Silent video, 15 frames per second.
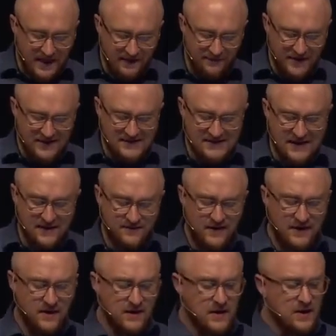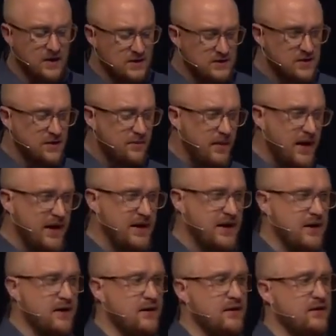if it is given to the
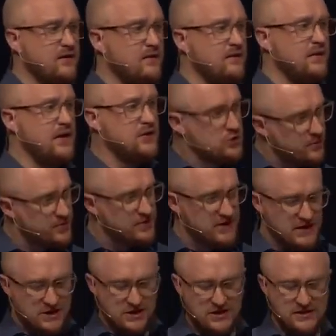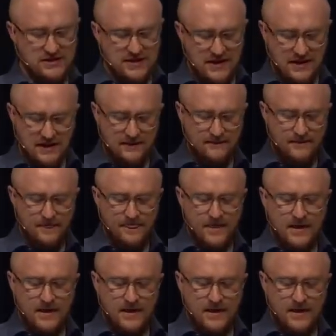body, interpretation is needed.